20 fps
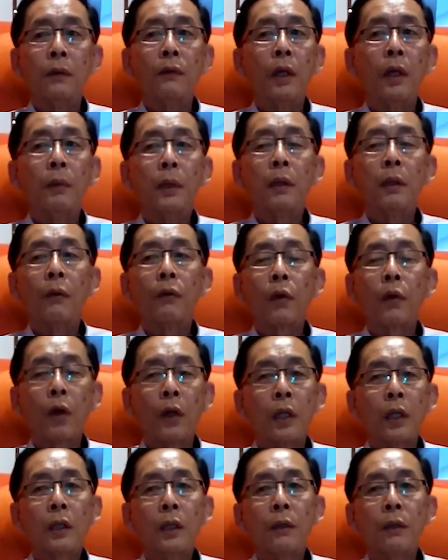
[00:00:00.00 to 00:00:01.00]
development of
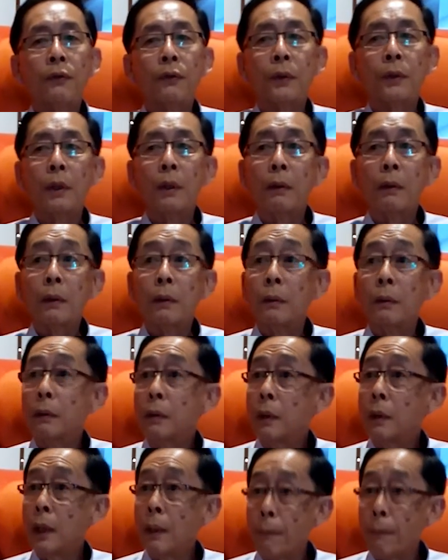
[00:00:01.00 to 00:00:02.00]
cognitive
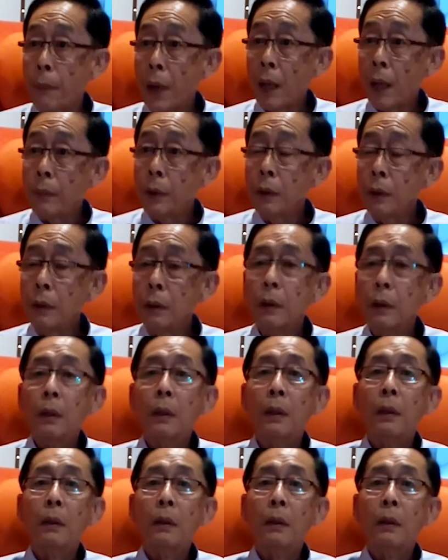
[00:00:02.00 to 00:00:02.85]
impairment,